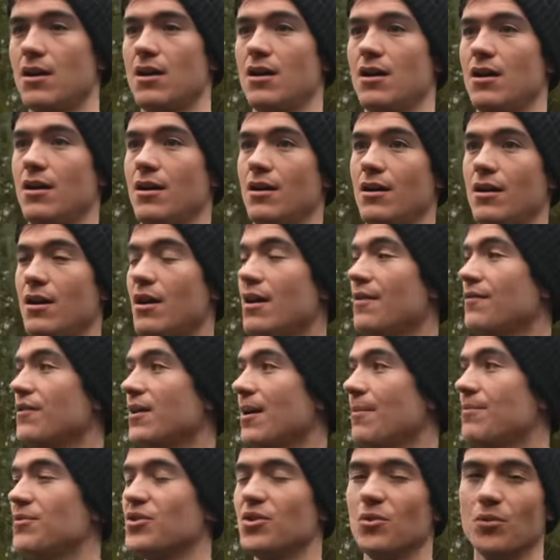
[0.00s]
I've
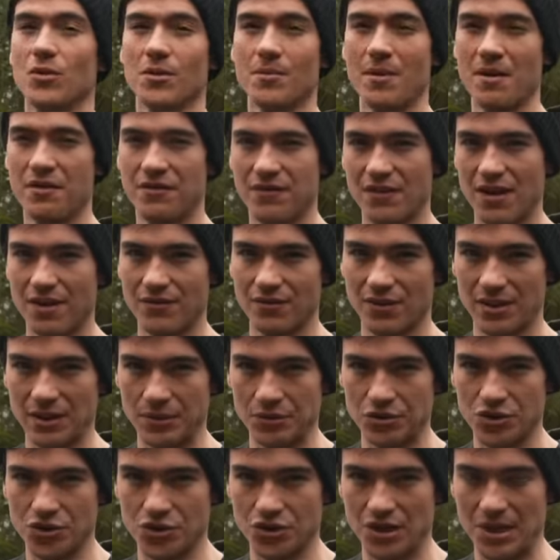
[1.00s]
come to one of my favourite
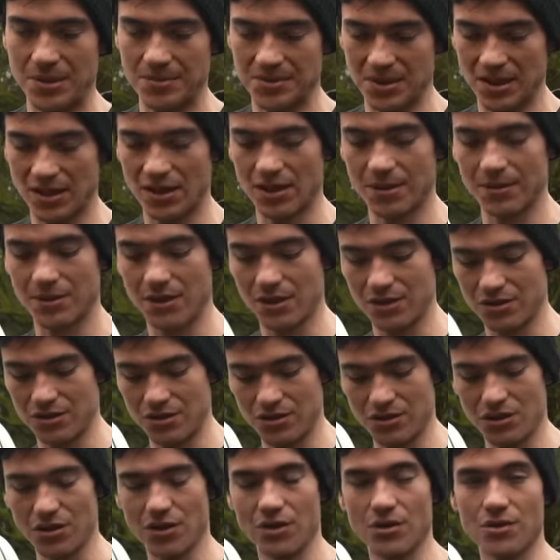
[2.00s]
little streams, and I'm going
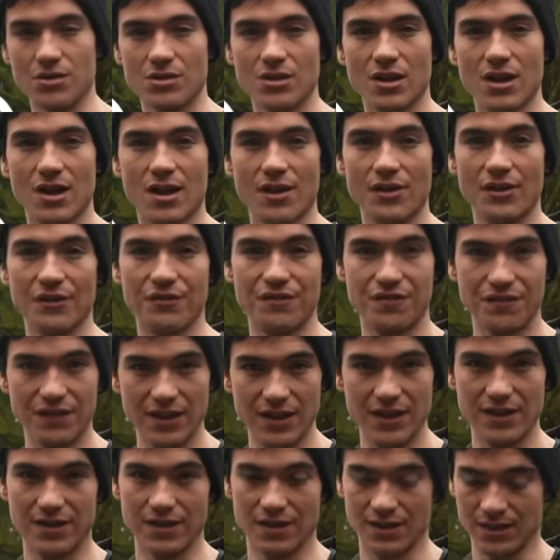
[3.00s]
to use the
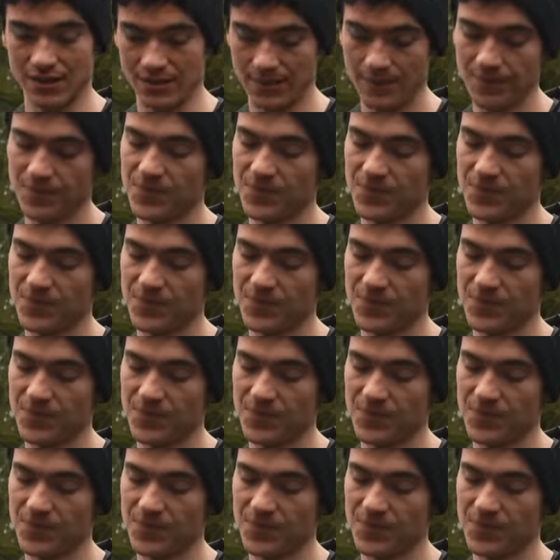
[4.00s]
feeder.